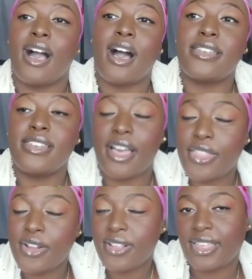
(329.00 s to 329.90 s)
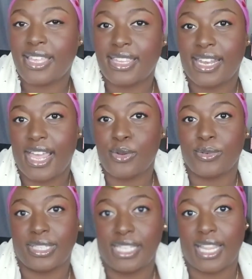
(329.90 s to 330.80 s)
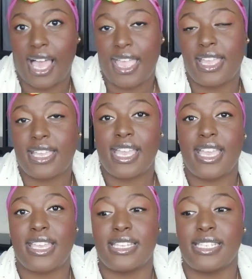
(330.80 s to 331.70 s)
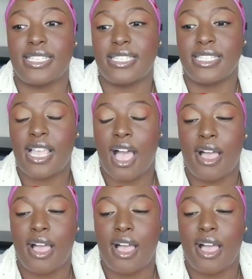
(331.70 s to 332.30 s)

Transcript: Another thing that I really like is